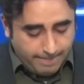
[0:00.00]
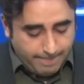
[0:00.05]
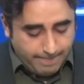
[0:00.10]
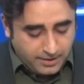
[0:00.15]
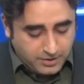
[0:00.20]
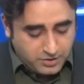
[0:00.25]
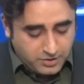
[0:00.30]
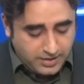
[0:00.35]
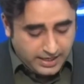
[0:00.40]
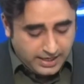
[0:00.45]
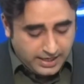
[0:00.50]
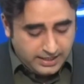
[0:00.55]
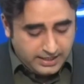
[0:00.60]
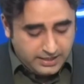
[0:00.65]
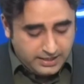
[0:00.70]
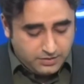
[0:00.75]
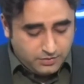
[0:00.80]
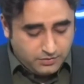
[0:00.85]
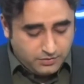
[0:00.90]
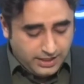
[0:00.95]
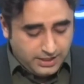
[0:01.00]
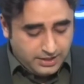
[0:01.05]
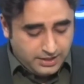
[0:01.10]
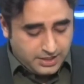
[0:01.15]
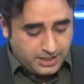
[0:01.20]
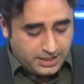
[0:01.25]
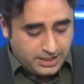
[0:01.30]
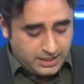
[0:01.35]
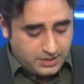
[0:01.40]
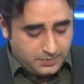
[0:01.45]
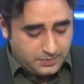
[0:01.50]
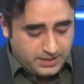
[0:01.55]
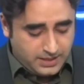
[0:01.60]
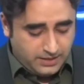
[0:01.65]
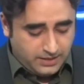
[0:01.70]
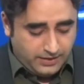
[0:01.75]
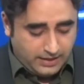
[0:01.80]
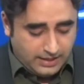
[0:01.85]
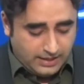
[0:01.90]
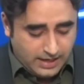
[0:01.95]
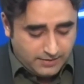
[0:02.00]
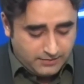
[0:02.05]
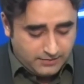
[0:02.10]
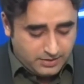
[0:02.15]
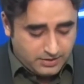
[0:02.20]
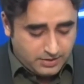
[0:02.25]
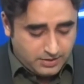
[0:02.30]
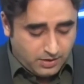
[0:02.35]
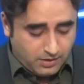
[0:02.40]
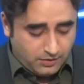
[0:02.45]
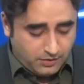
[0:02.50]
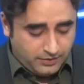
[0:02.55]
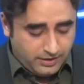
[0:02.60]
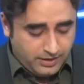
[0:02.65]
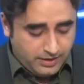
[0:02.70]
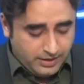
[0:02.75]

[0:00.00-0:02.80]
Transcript: the trainees reach in specific levels of